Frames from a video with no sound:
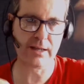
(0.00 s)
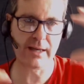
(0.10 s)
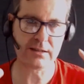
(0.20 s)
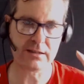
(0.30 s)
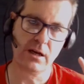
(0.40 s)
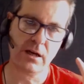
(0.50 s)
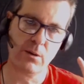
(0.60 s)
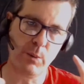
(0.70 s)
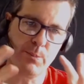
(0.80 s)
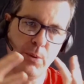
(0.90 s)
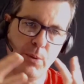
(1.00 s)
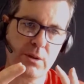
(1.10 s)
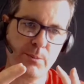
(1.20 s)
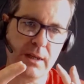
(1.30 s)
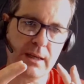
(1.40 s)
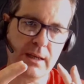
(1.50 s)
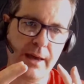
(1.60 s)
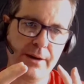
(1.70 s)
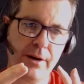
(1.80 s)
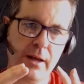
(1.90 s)
something else. When we put them
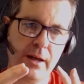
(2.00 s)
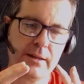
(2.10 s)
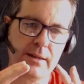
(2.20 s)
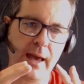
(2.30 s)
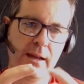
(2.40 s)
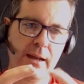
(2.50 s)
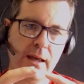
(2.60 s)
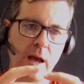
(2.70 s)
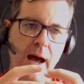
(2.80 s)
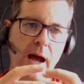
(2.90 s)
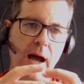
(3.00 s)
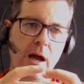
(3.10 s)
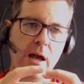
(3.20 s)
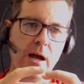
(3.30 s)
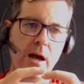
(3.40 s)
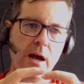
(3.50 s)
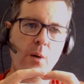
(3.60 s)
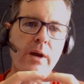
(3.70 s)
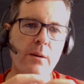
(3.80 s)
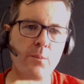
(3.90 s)
together, then
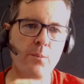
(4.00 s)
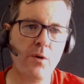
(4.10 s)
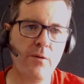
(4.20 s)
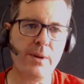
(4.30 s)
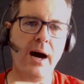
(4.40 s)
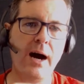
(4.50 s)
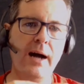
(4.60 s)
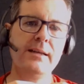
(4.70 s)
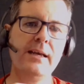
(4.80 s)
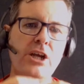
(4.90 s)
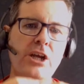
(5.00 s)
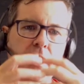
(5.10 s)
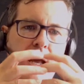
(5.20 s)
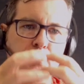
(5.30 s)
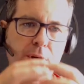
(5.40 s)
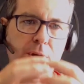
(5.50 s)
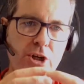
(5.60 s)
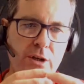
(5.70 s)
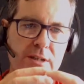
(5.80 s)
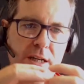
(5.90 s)
we can move beyond the initial
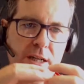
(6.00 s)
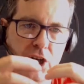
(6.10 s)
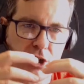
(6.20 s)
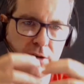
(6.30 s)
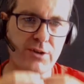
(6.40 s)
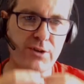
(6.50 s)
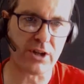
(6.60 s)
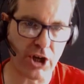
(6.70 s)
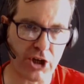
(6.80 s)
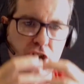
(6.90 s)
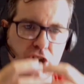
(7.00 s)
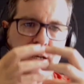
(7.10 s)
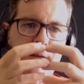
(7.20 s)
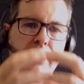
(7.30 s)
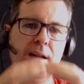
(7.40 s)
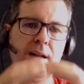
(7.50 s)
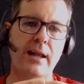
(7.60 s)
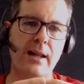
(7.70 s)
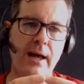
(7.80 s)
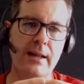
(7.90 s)
ambition of this initiative to achieve
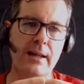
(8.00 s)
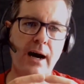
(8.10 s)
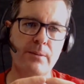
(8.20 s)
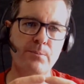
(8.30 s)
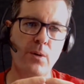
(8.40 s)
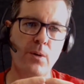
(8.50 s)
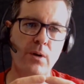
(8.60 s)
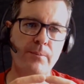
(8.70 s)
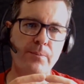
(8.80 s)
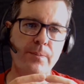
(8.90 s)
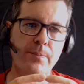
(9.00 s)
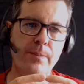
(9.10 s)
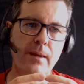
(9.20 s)
a lot more.